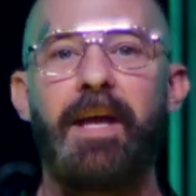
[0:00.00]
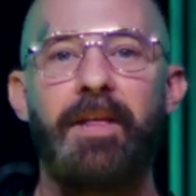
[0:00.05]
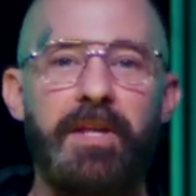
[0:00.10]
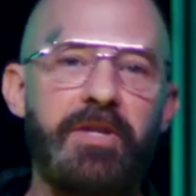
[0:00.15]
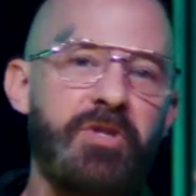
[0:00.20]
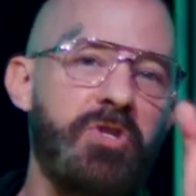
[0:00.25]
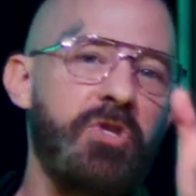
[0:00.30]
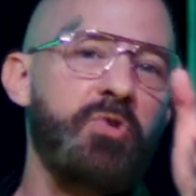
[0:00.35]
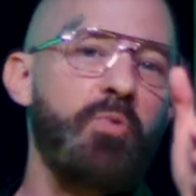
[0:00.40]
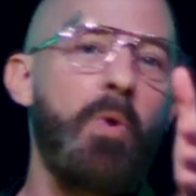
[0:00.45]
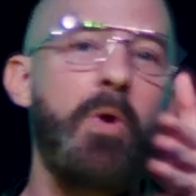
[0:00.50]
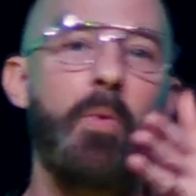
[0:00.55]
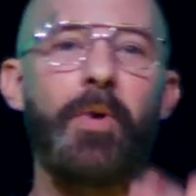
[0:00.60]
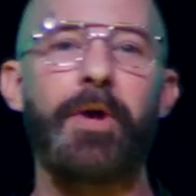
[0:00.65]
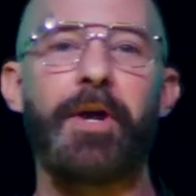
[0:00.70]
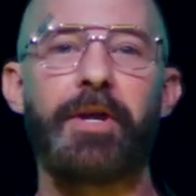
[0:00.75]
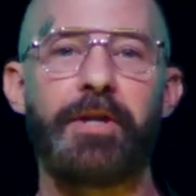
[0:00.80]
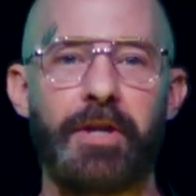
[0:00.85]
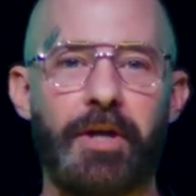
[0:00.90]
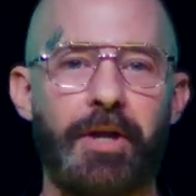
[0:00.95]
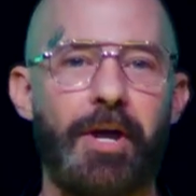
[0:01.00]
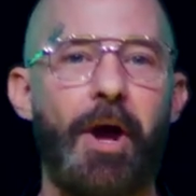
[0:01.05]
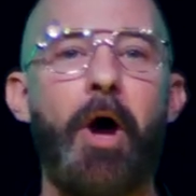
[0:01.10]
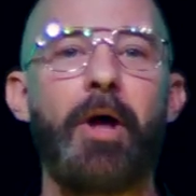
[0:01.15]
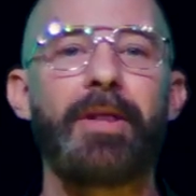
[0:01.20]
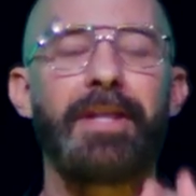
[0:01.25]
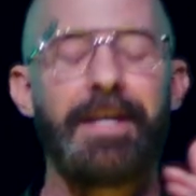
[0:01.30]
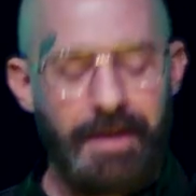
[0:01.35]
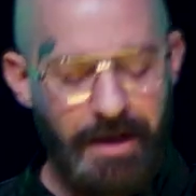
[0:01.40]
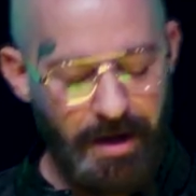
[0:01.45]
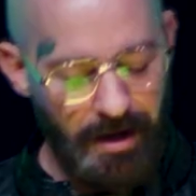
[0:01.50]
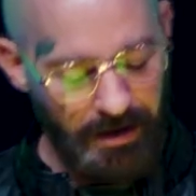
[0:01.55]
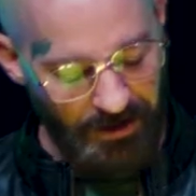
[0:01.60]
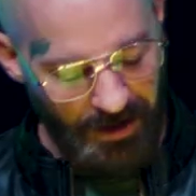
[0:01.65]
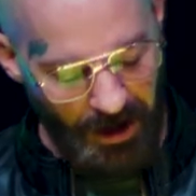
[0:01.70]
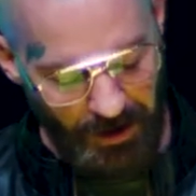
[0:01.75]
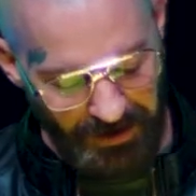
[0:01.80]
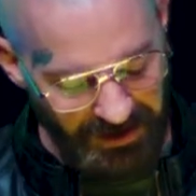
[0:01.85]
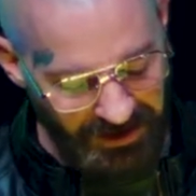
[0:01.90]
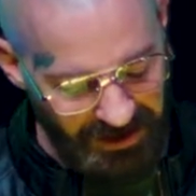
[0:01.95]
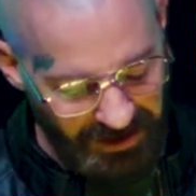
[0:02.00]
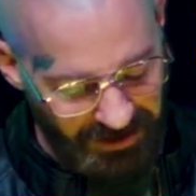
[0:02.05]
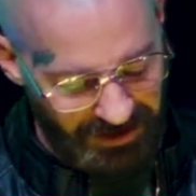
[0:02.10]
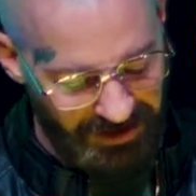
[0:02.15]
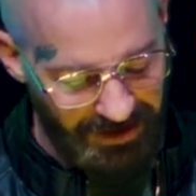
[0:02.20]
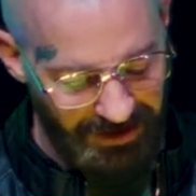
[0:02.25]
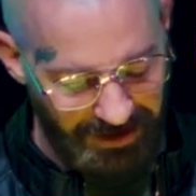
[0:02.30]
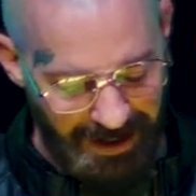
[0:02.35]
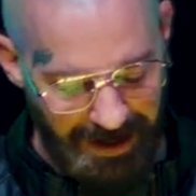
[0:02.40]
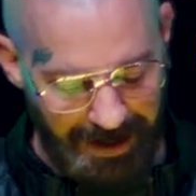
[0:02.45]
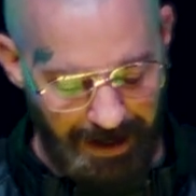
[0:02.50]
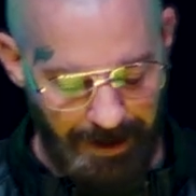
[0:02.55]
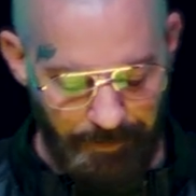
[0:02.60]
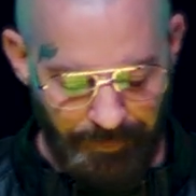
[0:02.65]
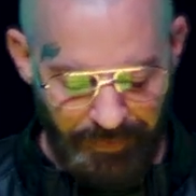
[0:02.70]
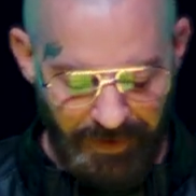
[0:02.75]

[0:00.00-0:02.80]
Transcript: This is what we're going to call it. Notice this today